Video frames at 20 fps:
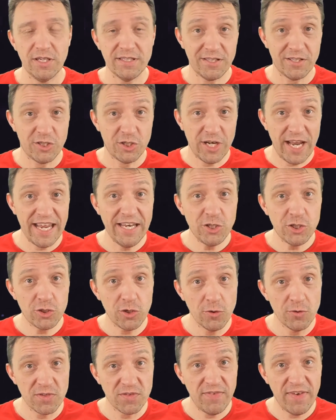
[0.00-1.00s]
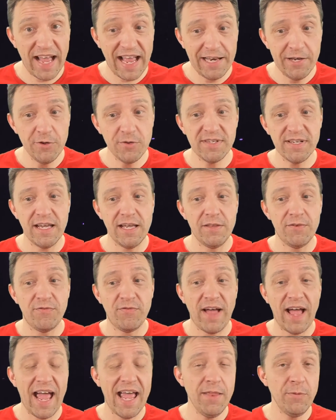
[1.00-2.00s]
just change those values and
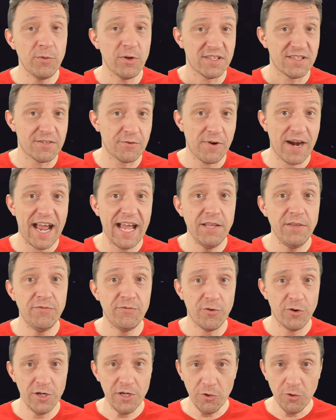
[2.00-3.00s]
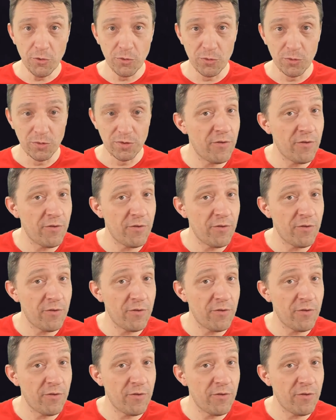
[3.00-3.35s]
find what's right for you.